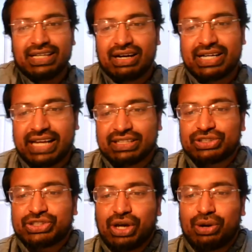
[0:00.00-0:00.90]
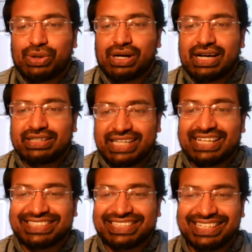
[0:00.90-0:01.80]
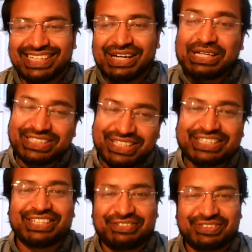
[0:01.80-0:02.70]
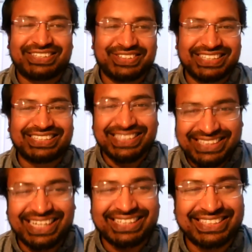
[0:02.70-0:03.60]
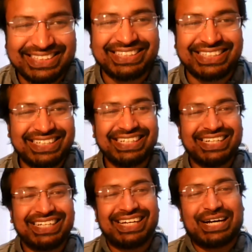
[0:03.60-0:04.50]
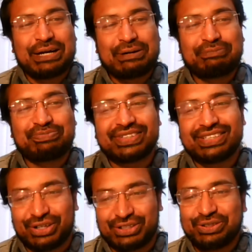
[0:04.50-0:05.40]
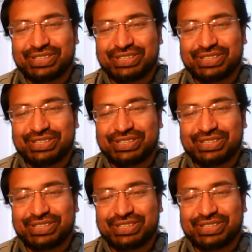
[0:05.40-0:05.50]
Okay. So yes, assertive to a degree. Yes, not too